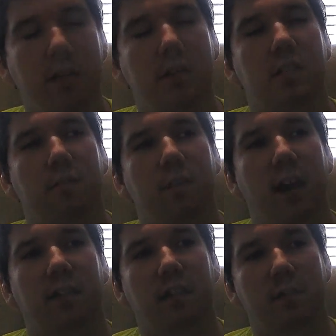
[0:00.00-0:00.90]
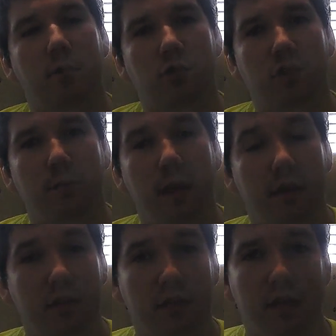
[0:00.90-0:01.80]
Yes, the fact that the emergency
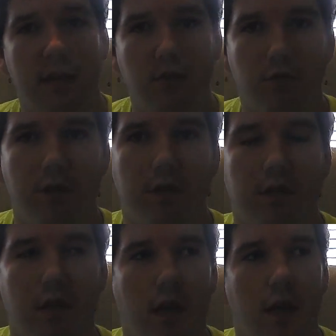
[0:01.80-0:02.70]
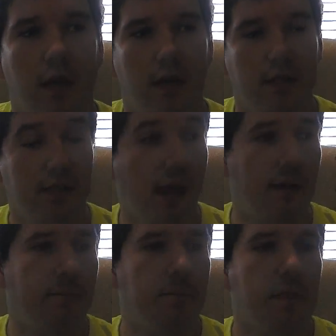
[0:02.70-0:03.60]
ban list did hinder this
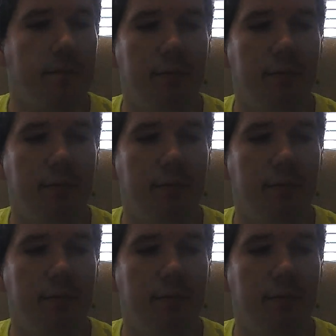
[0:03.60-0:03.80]
set.